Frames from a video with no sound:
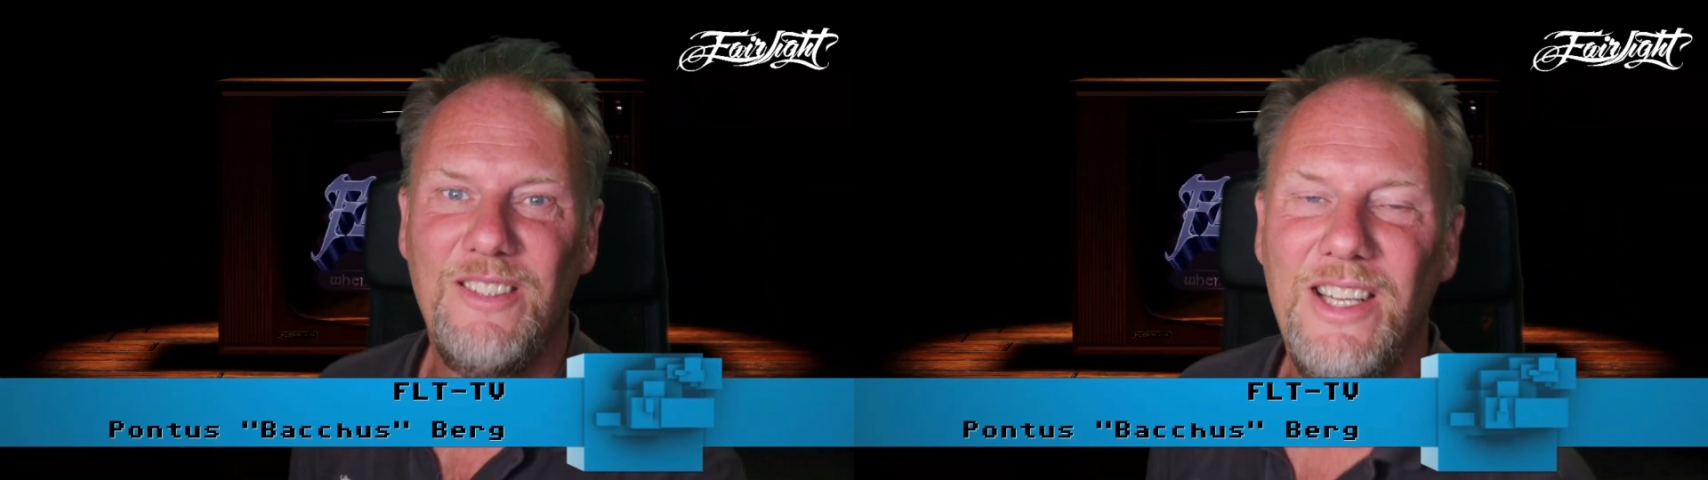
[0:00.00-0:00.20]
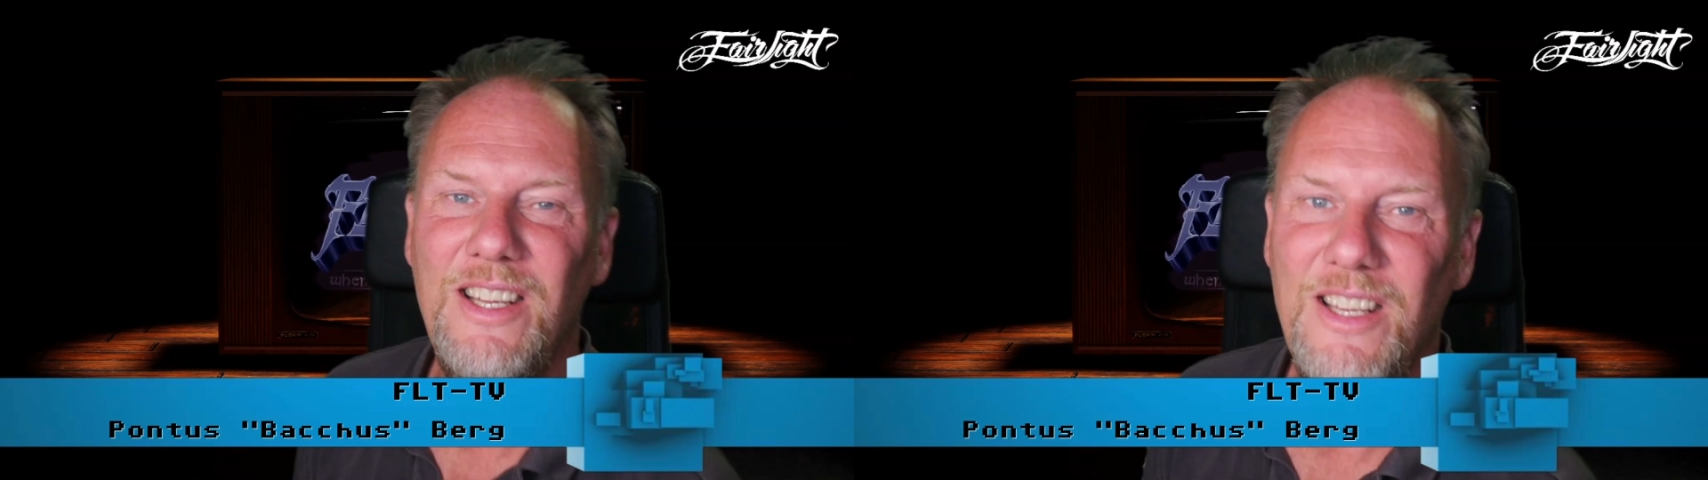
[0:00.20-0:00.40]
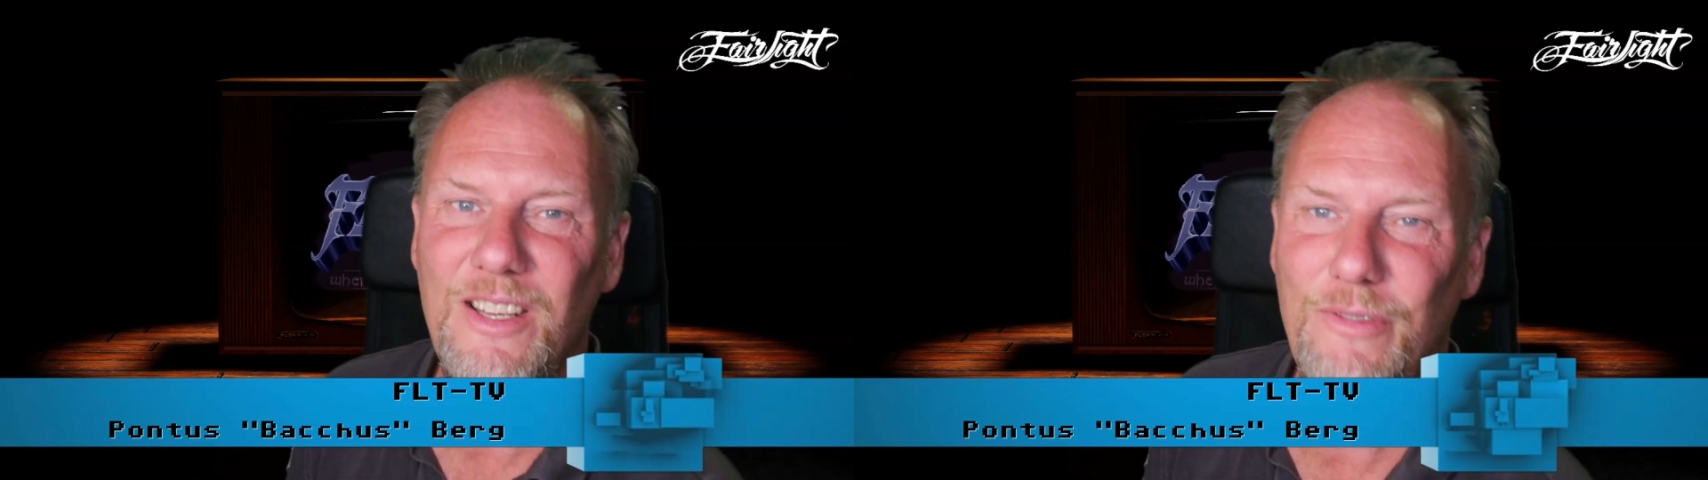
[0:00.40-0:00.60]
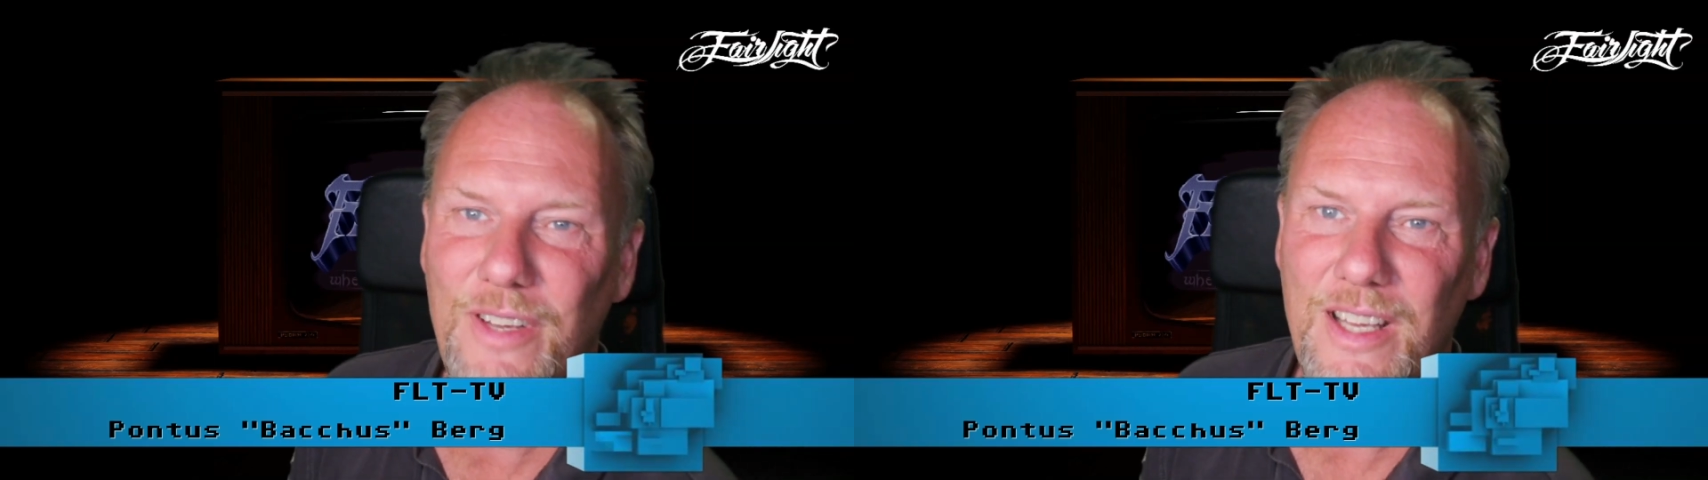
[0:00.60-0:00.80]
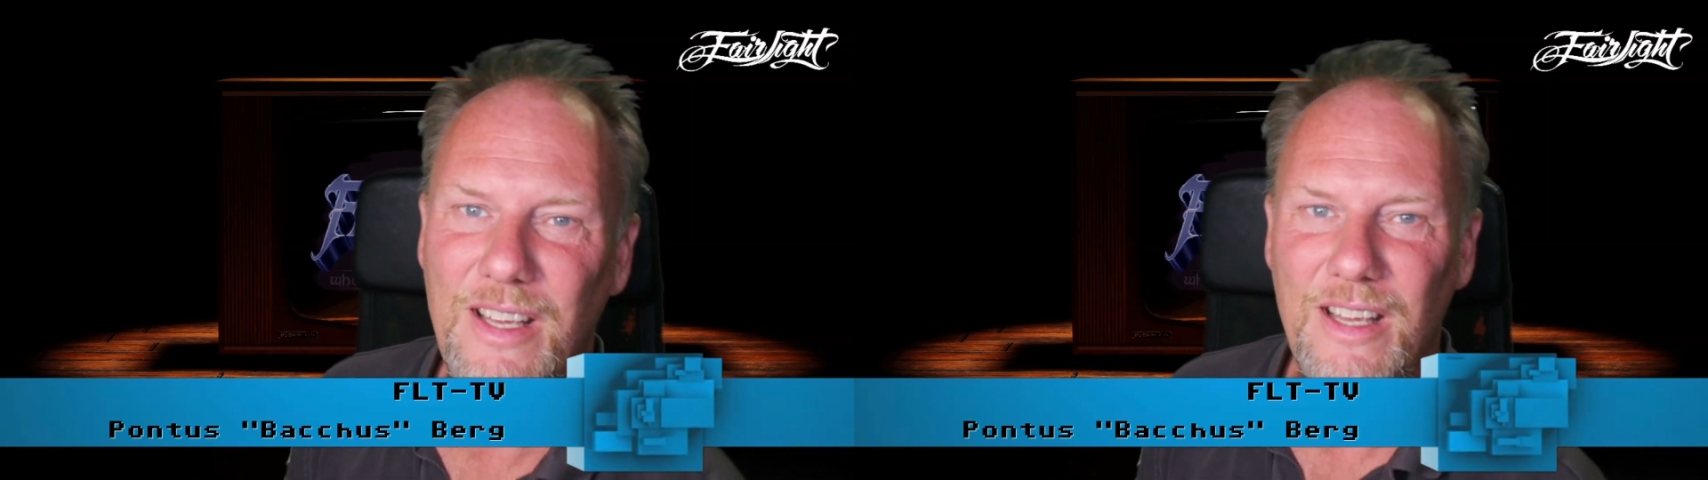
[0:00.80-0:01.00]

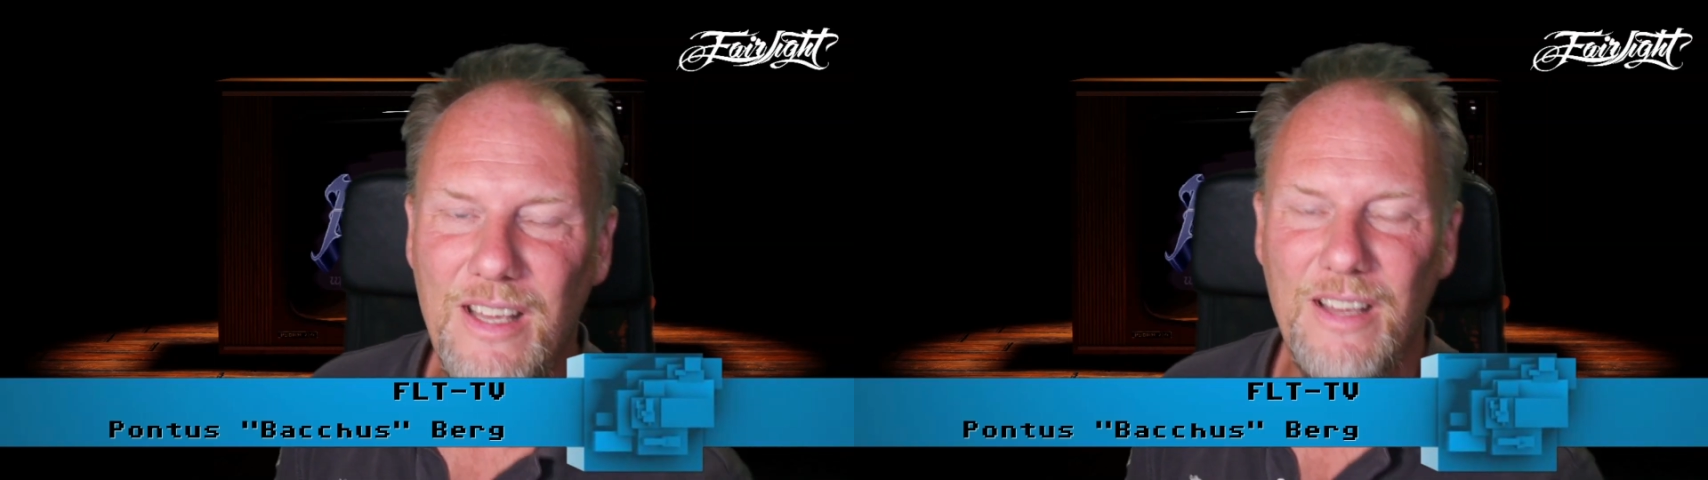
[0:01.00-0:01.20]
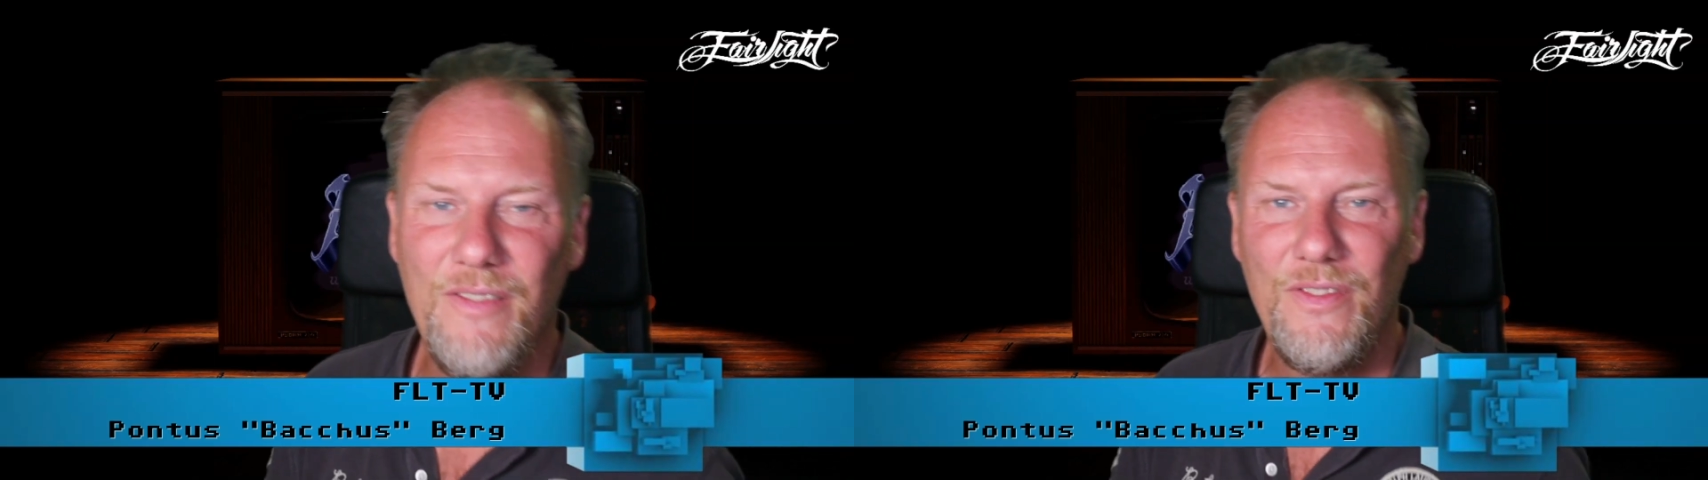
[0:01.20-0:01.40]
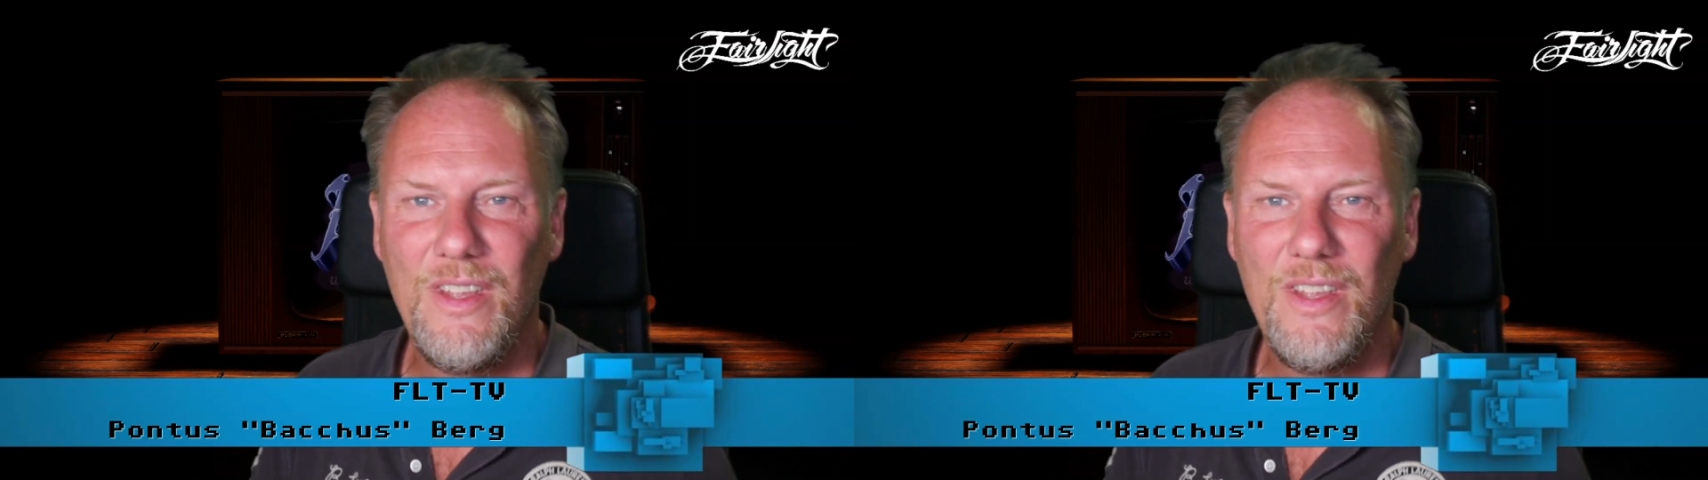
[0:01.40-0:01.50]
TV.